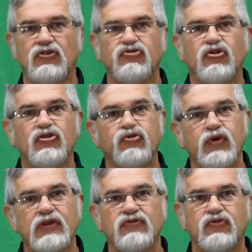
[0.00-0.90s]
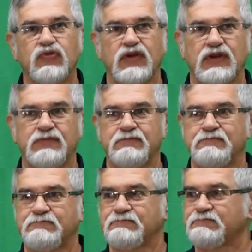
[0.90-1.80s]
So a green screen,
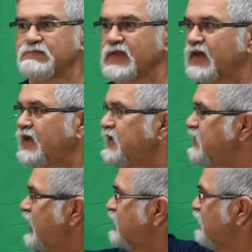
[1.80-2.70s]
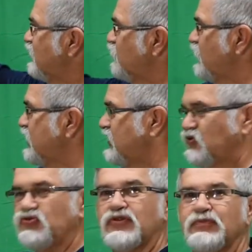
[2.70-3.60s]
and it doesn't have to be green. It
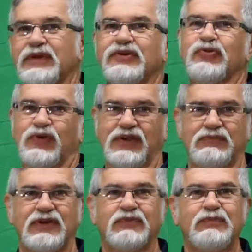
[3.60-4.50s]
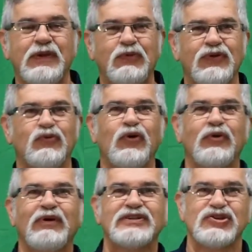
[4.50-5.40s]
used to be green because people didn't
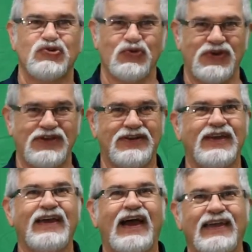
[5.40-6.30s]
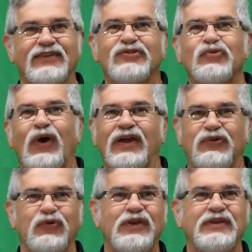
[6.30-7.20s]
wear much in green. I guess is why
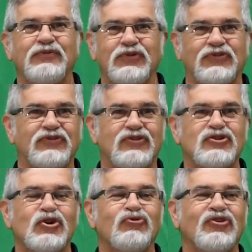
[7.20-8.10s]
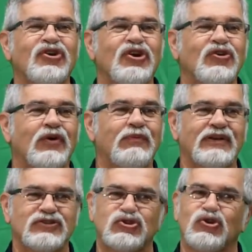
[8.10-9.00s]
green was the chosen color. I'm
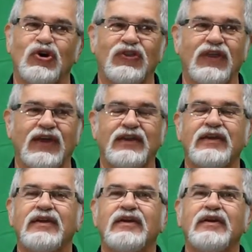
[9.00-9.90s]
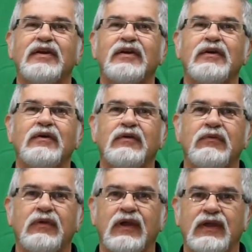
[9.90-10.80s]
not sure on that.
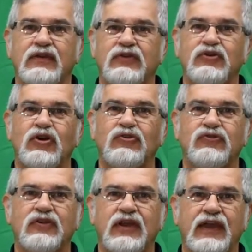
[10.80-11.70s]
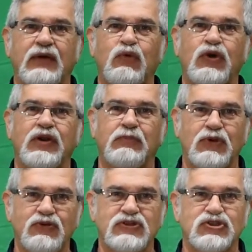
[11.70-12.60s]
And you notice today I'm wearing a
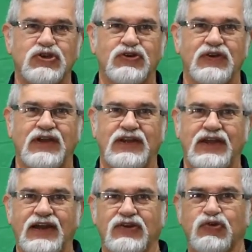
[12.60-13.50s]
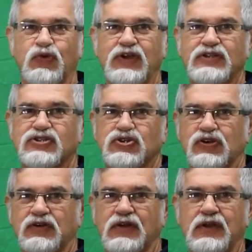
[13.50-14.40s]
blue shirt and not a green
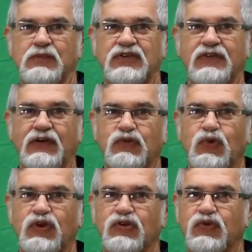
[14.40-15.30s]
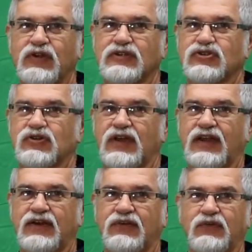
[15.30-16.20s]
shirt. But if I was wearing a green
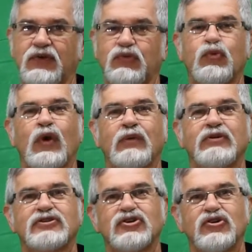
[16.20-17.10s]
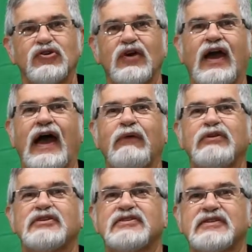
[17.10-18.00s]
shirt, what I'm going to show you, I
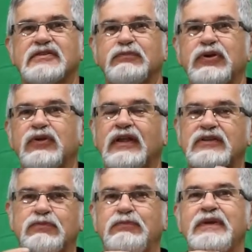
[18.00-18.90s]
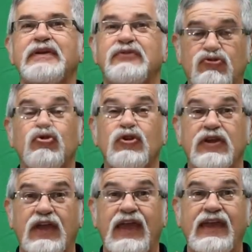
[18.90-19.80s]
would just disappear and I'd just be truly
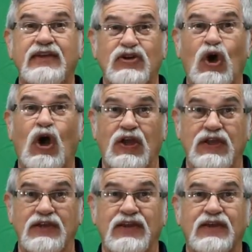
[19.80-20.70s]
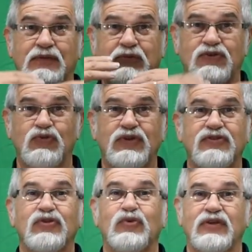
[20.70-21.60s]
a head talking, but you wouldn't
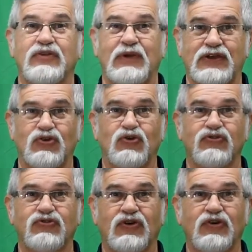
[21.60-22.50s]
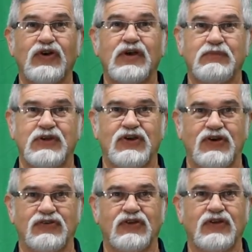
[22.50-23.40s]
see the rest of my torso
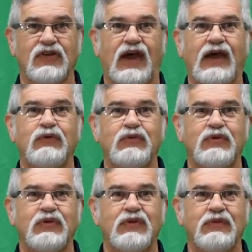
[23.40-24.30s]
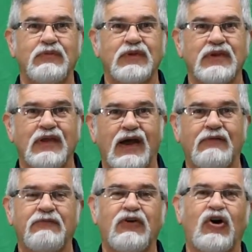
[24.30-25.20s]
because I would
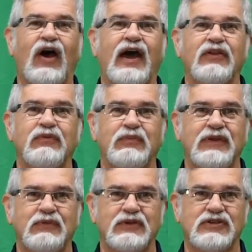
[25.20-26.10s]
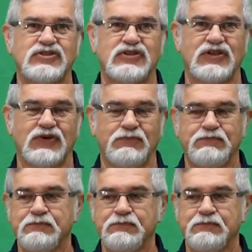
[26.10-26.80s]
fall out of the image here.